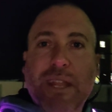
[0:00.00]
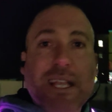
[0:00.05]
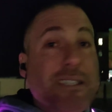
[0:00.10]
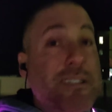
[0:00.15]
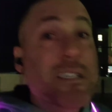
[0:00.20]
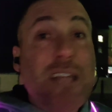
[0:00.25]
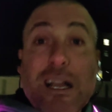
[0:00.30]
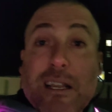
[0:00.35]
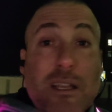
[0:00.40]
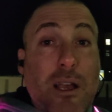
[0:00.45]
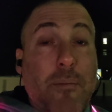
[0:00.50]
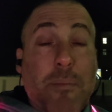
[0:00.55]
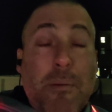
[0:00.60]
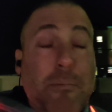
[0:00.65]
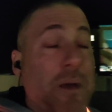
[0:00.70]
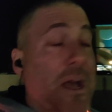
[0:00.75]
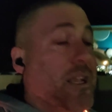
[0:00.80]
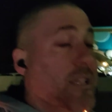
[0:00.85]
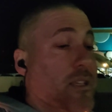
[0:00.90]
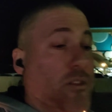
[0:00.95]
It's not
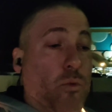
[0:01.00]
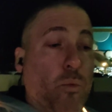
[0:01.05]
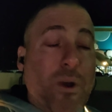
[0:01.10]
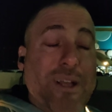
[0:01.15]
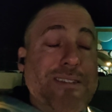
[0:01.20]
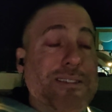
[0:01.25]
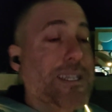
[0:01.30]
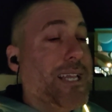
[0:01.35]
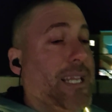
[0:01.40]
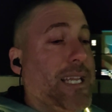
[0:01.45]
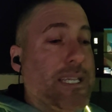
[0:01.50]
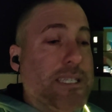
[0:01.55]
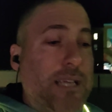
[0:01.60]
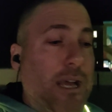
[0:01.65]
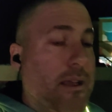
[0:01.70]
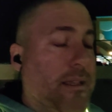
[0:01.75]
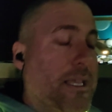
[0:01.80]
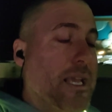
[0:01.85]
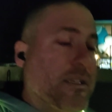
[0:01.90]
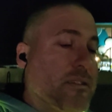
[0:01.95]
coming back in the West
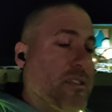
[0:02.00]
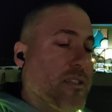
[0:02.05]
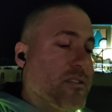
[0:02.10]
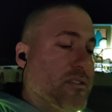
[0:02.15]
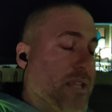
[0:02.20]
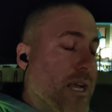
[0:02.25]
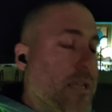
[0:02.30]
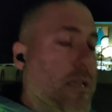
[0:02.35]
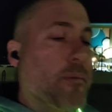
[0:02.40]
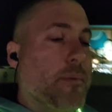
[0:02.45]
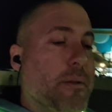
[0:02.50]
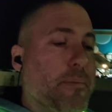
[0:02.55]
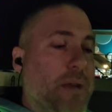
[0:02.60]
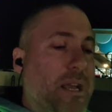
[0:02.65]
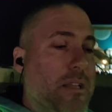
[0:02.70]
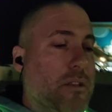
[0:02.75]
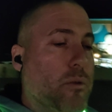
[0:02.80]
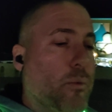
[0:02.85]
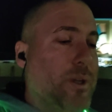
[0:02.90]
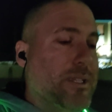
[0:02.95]
anytime, guys. It's not coming
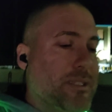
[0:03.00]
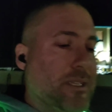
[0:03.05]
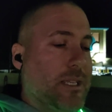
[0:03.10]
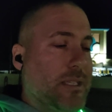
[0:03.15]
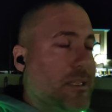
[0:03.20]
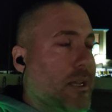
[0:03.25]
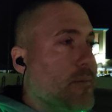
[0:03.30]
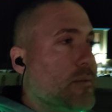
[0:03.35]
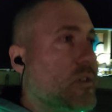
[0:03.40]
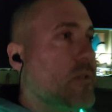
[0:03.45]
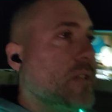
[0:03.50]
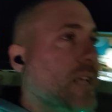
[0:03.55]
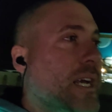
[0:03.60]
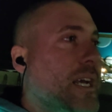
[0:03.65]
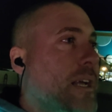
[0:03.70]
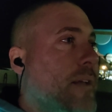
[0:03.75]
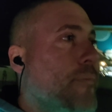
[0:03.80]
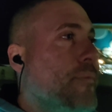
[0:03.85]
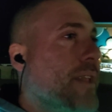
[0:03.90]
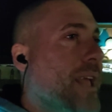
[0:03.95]
back in the West anytime soon.
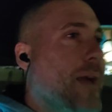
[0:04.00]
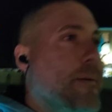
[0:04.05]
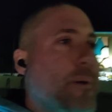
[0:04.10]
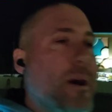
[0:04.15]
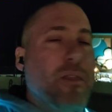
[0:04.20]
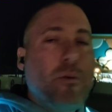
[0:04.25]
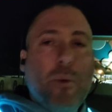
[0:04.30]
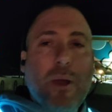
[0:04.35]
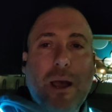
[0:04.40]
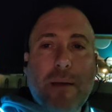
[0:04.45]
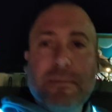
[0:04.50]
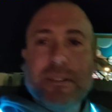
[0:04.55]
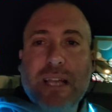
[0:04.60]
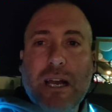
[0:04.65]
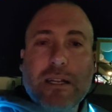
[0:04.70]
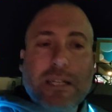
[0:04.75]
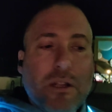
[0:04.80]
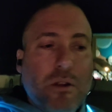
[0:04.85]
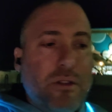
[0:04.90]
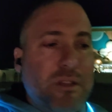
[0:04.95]
And by the way, I'm
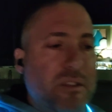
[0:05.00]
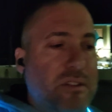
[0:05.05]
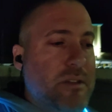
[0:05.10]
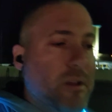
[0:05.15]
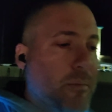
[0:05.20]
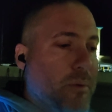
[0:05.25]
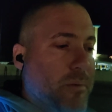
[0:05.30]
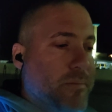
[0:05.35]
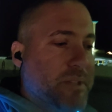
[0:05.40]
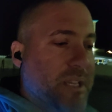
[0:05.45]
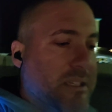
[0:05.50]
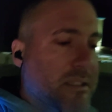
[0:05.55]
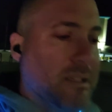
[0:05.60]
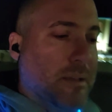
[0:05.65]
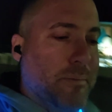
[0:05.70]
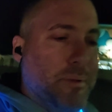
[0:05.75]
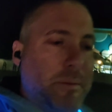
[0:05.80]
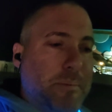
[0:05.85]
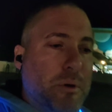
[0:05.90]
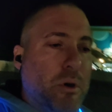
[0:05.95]
down here in the suburbs. I
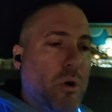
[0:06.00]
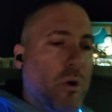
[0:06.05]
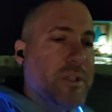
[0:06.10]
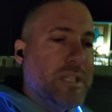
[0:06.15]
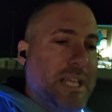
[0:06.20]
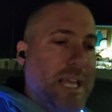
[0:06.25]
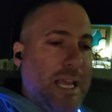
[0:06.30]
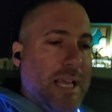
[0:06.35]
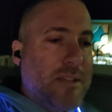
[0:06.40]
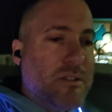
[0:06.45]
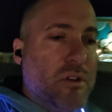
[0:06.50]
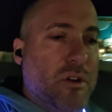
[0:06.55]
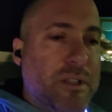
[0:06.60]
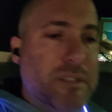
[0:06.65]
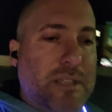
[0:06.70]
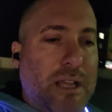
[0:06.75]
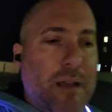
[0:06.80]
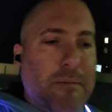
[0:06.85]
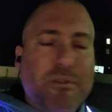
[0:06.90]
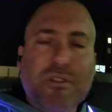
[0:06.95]
see people holding hands
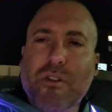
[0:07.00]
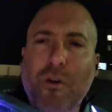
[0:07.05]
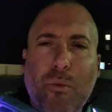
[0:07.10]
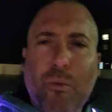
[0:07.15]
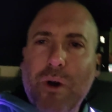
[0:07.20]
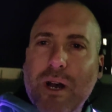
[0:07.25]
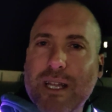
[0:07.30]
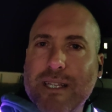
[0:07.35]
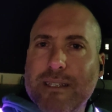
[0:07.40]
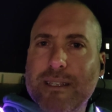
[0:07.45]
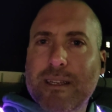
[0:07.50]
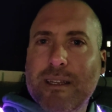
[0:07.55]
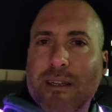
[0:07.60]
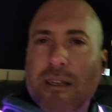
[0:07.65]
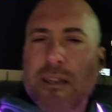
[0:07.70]
all the time. So what?